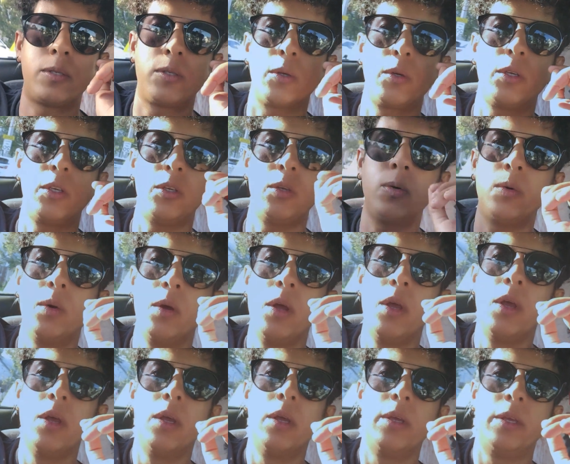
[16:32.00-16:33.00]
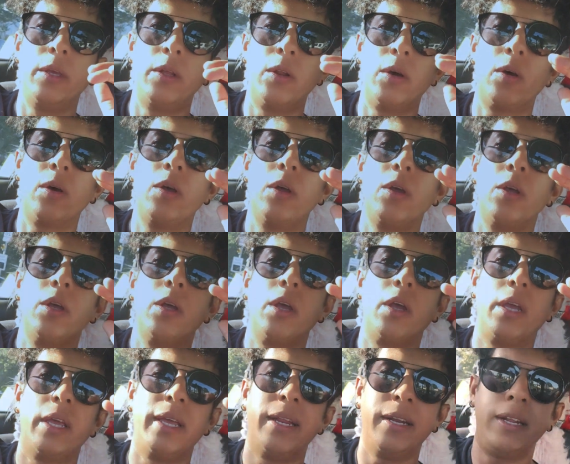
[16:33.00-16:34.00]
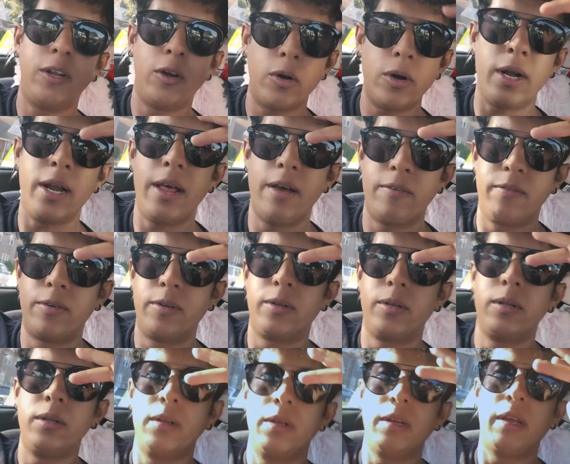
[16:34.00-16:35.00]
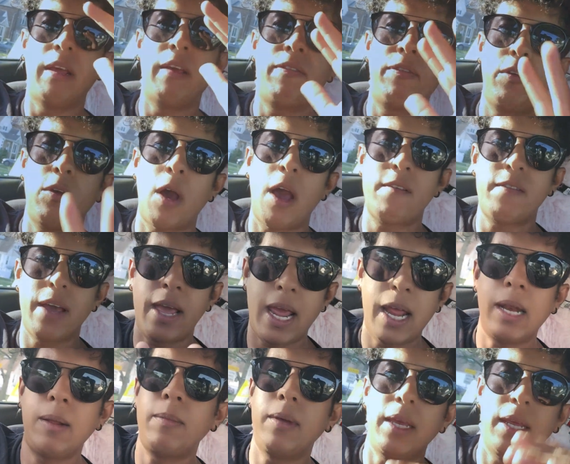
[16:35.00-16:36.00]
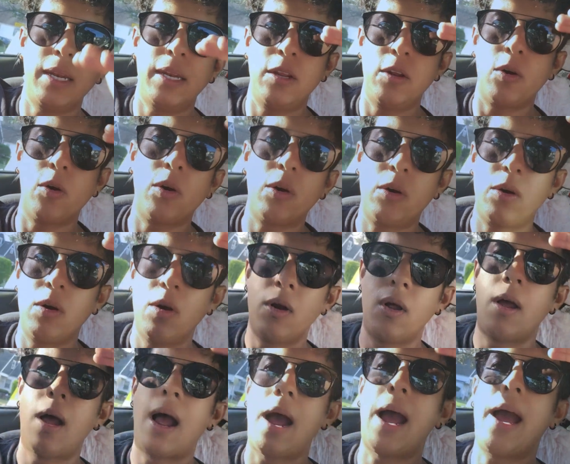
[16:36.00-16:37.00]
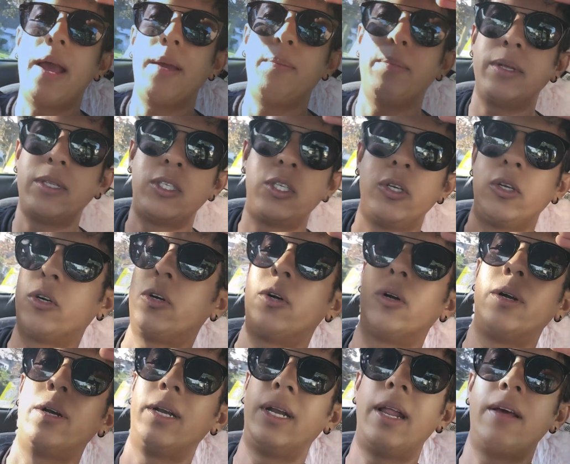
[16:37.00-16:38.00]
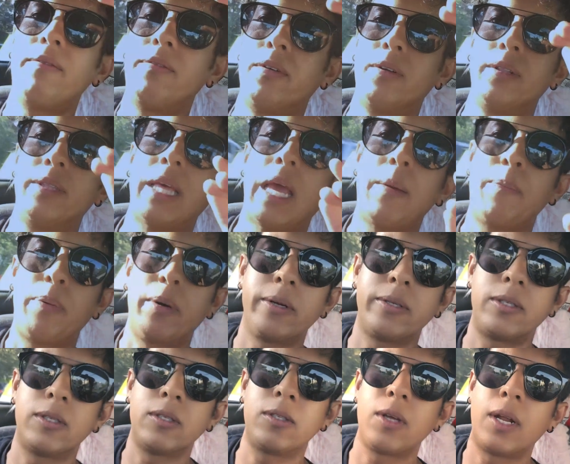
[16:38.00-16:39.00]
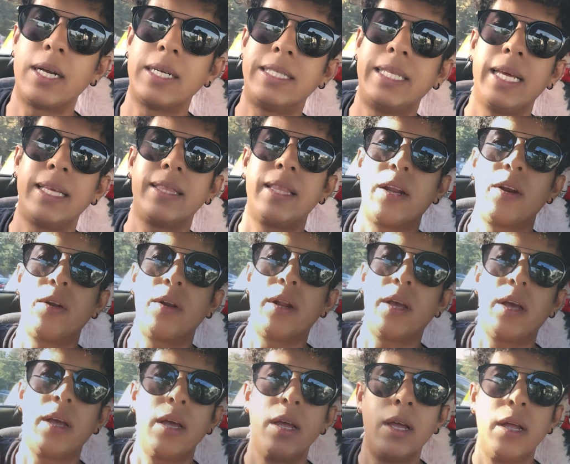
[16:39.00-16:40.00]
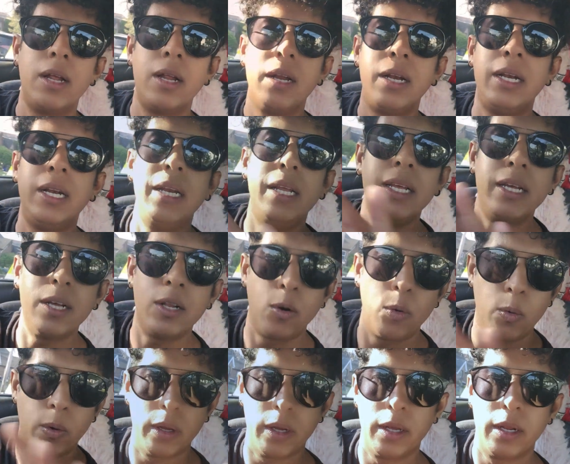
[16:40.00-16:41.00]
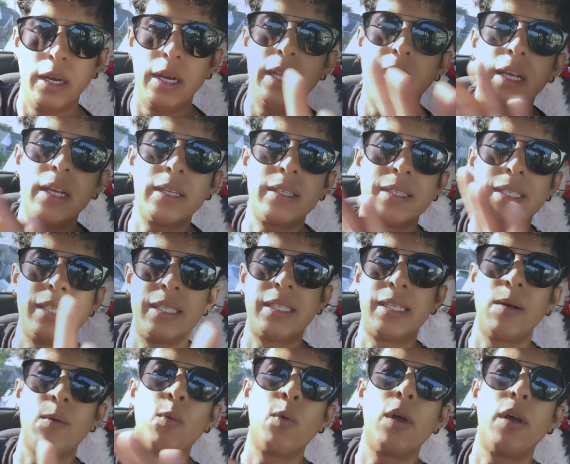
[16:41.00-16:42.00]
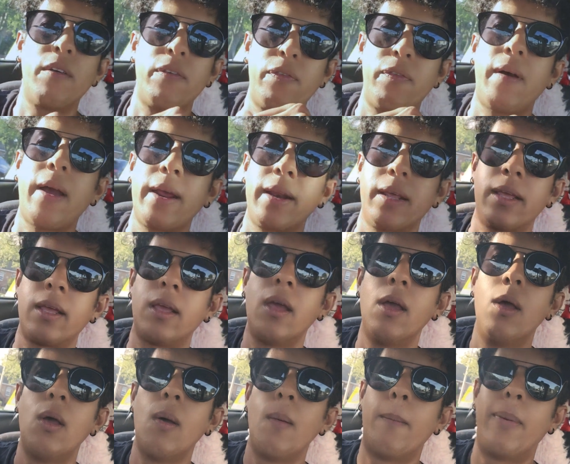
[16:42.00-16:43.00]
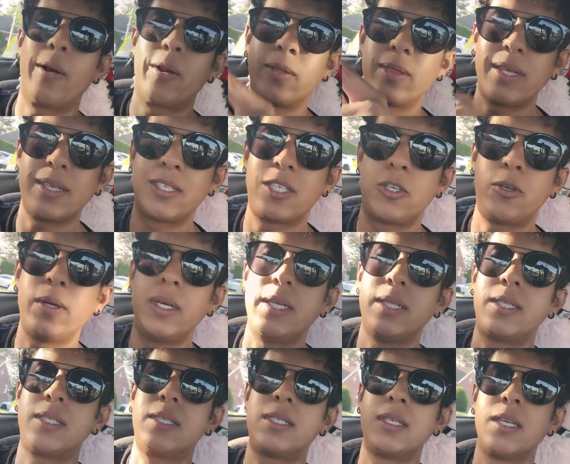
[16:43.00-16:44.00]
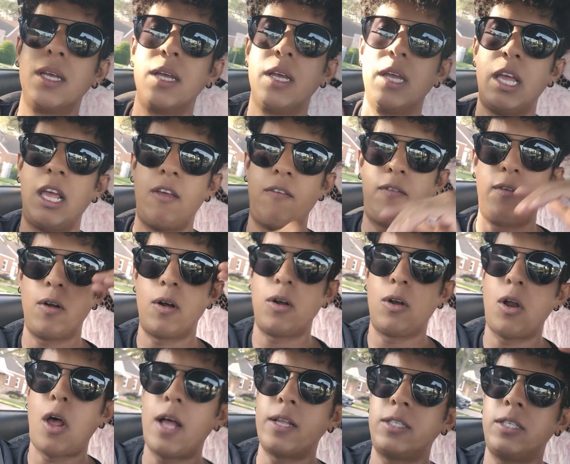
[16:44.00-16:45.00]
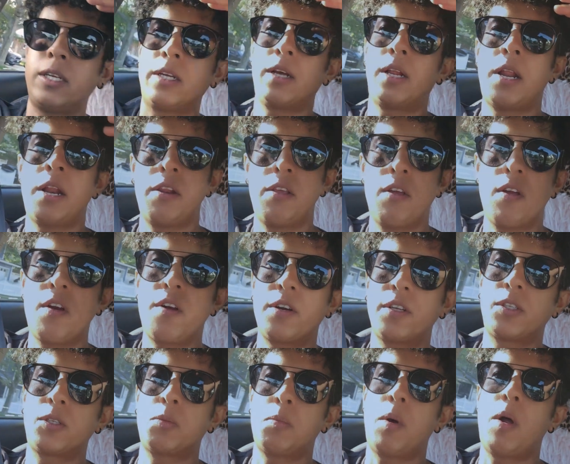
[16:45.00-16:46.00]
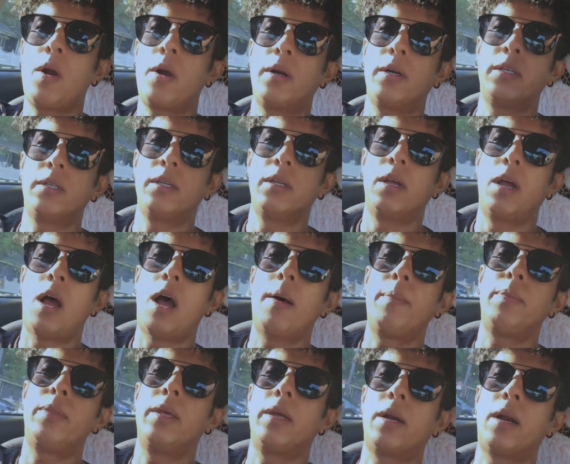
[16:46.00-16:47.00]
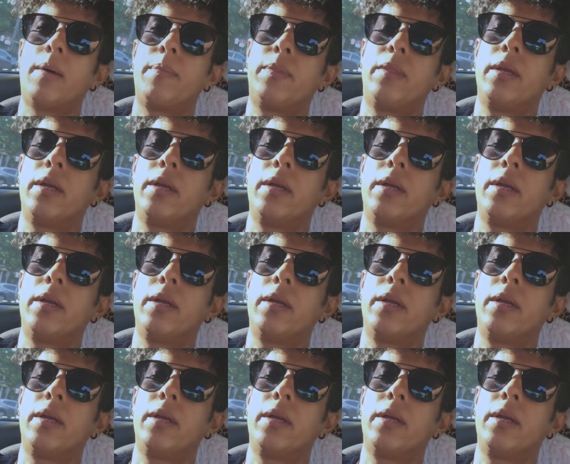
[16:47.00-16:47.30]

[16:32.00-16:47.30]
So you know, in your level, if you have an enemy in your high mature level, that person's gonna take that on a legal system way of fighting. But on the streets, if you're logical and you're smart up there,